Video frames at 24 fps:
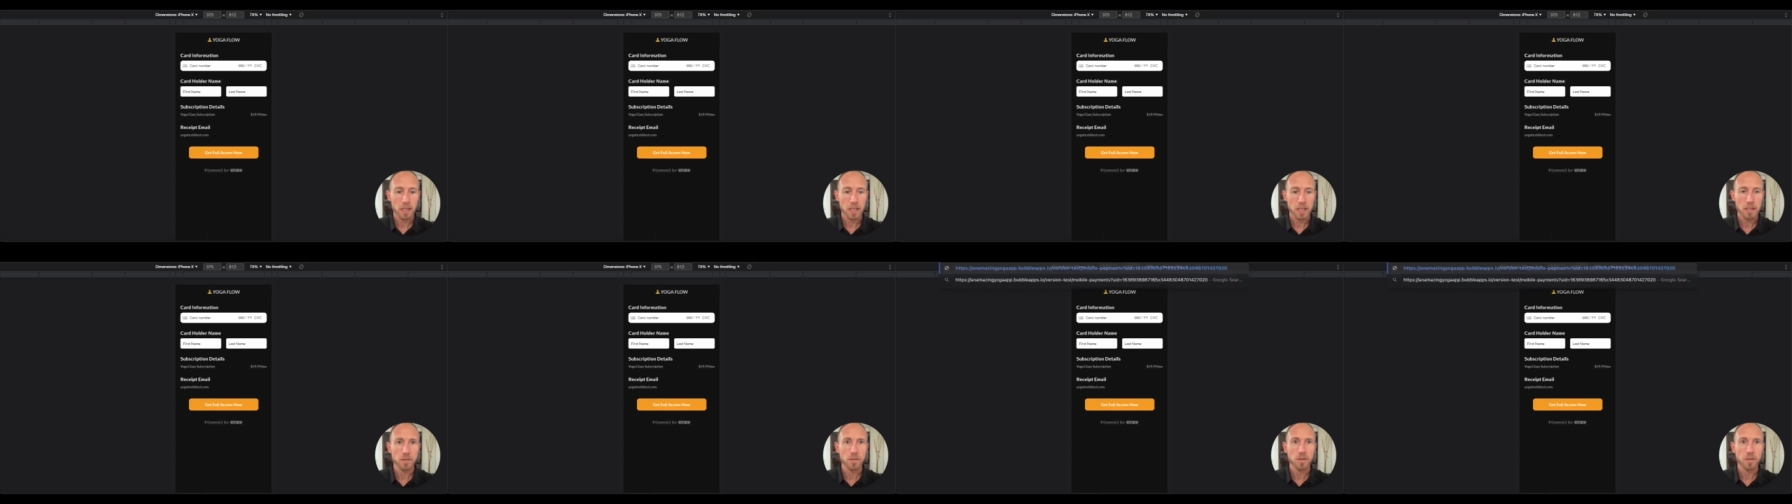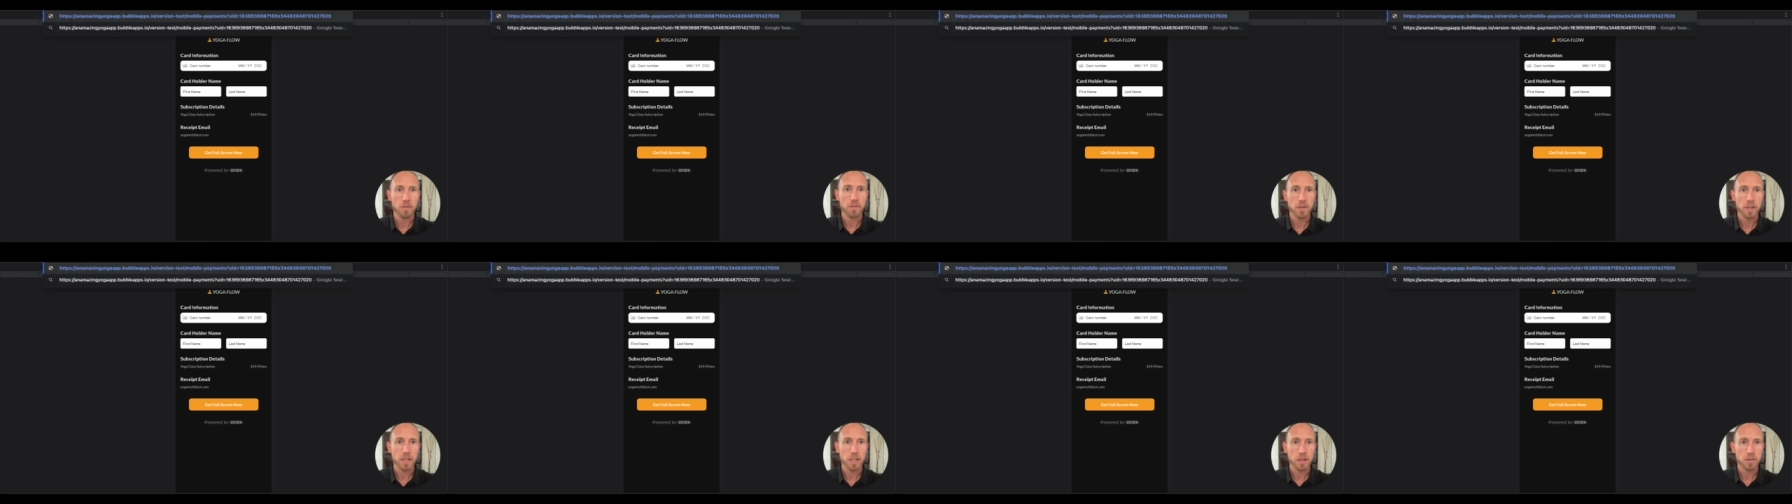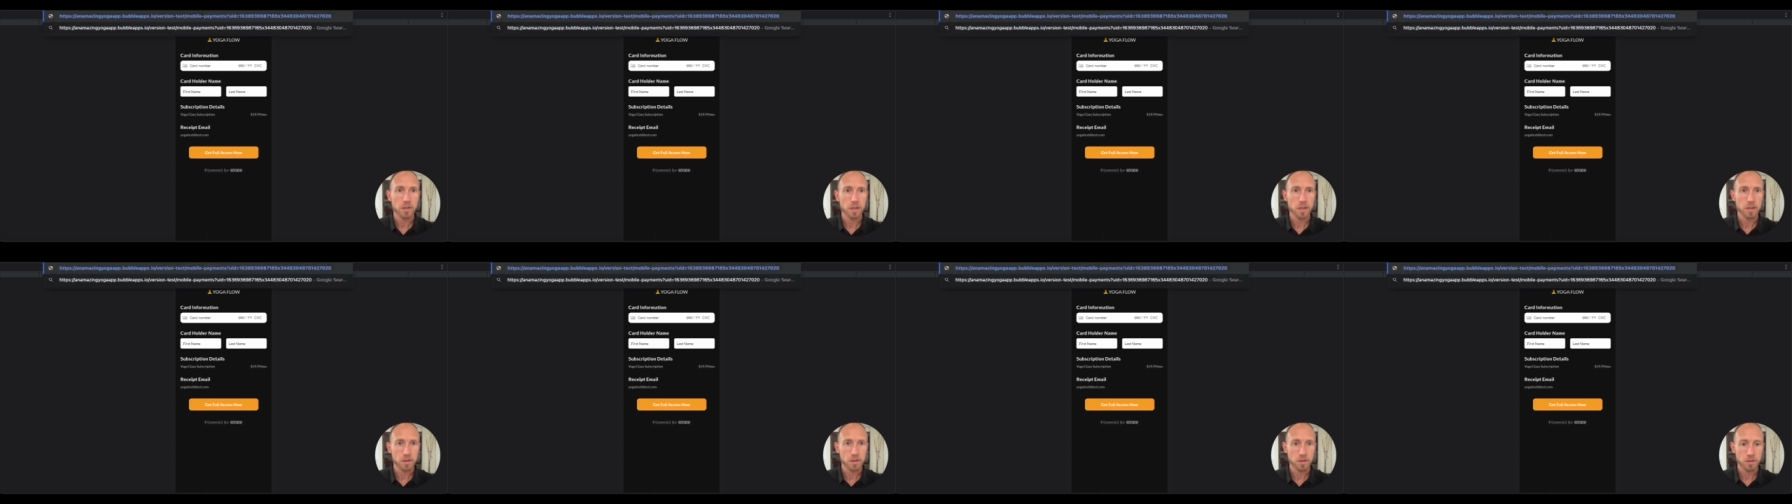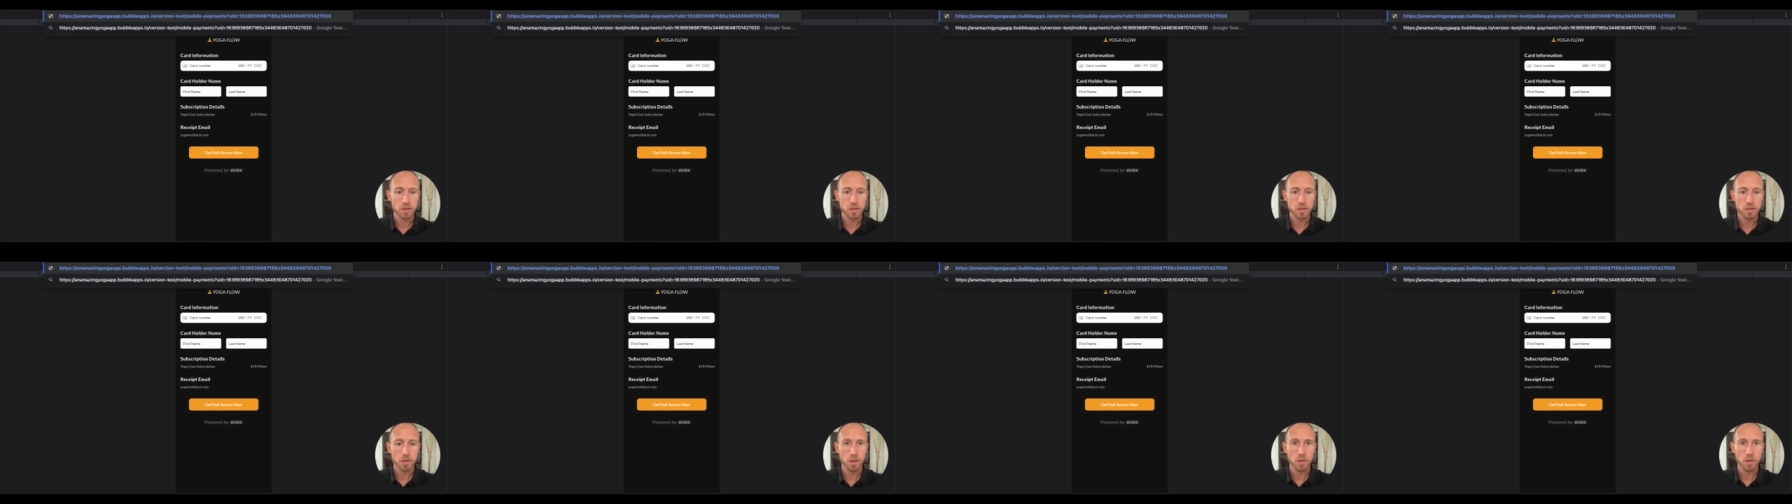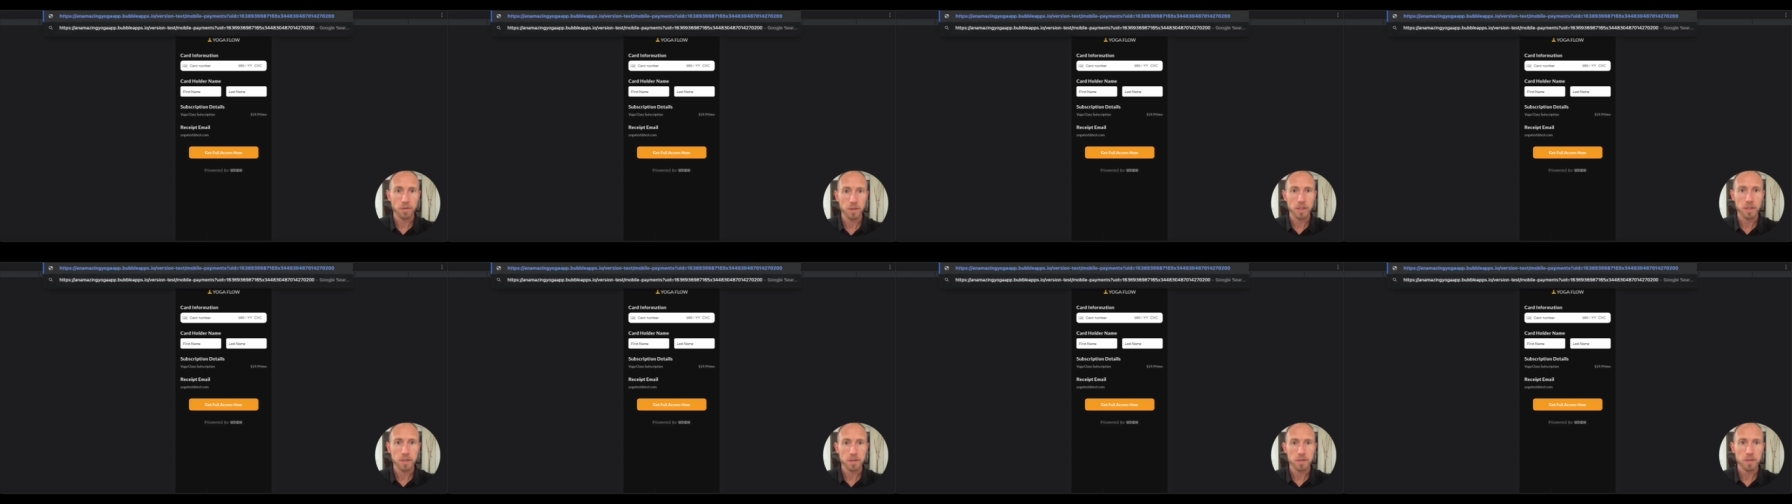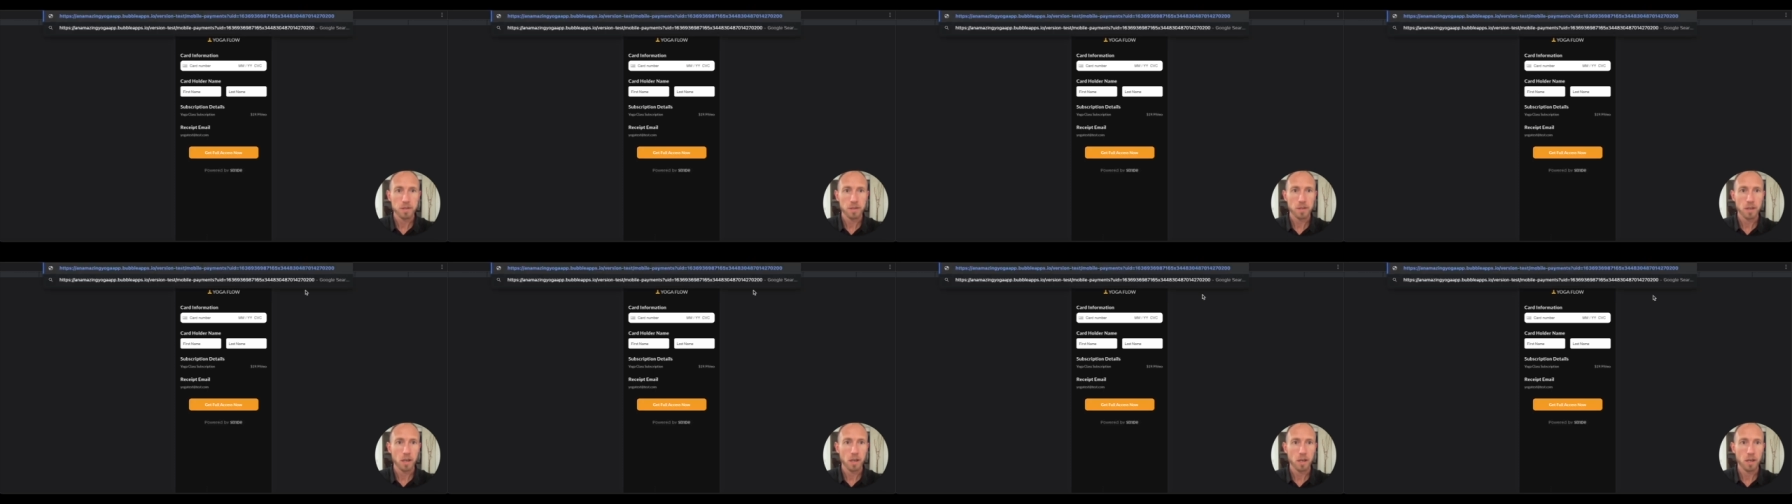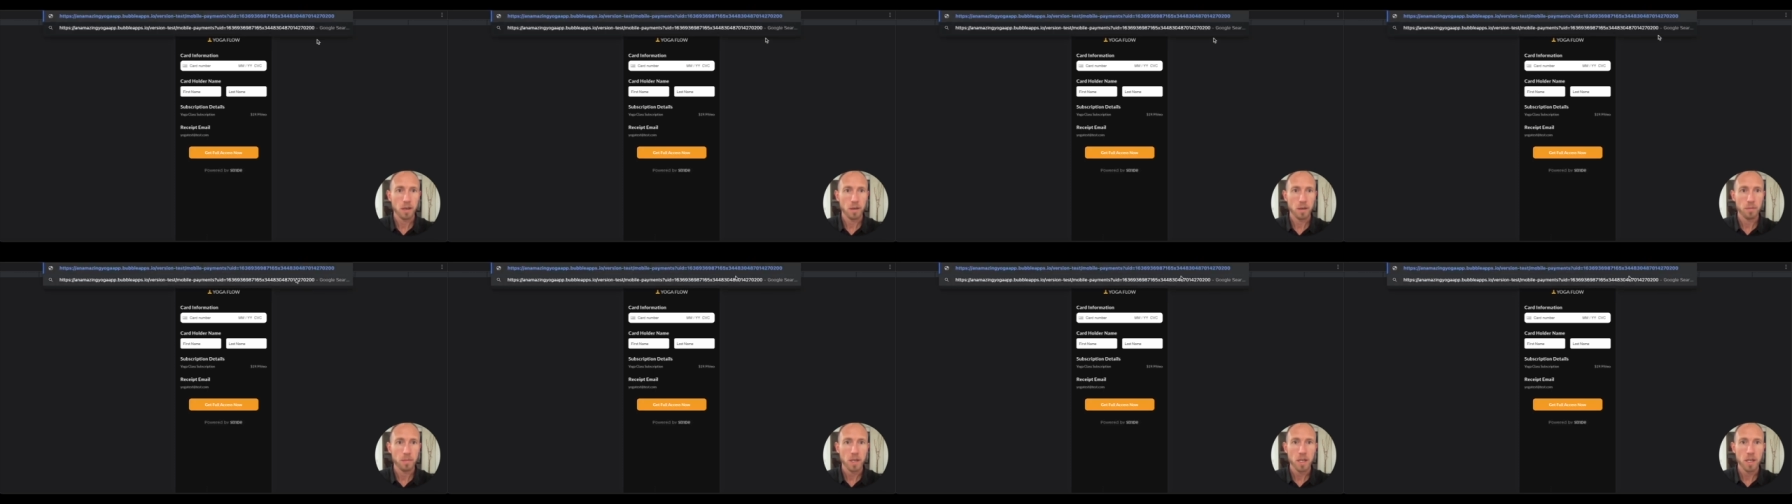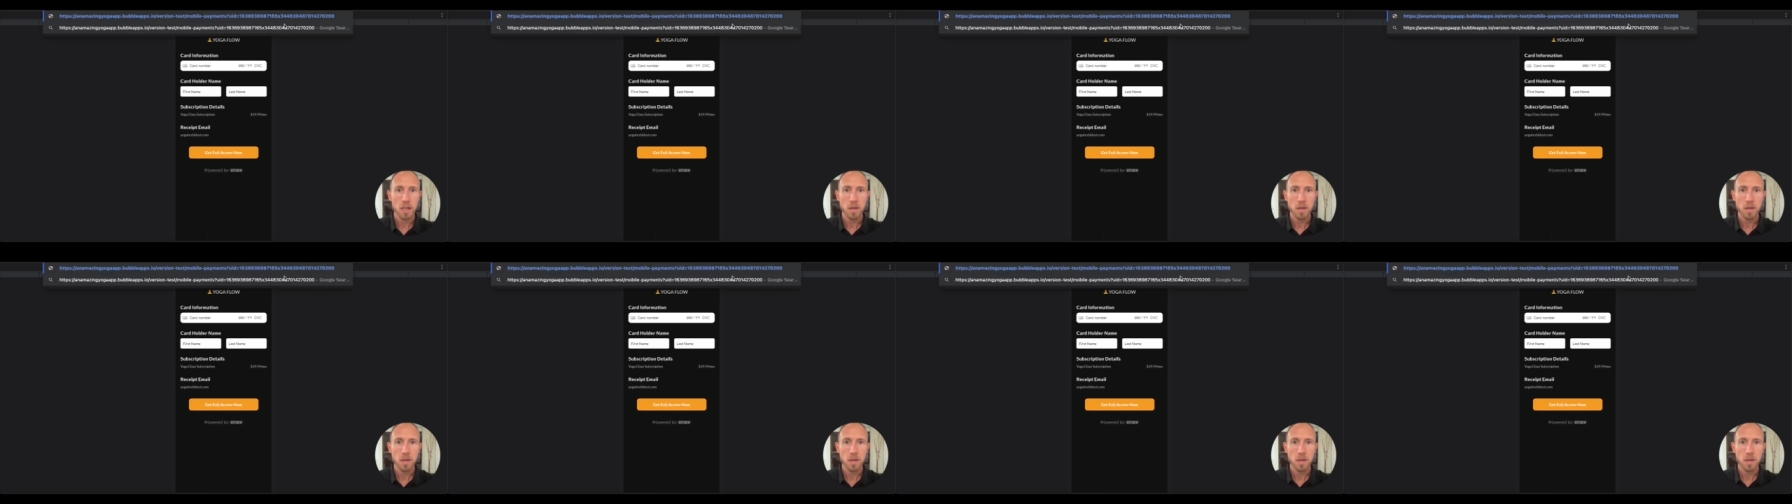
I know the video doesn't show this, um,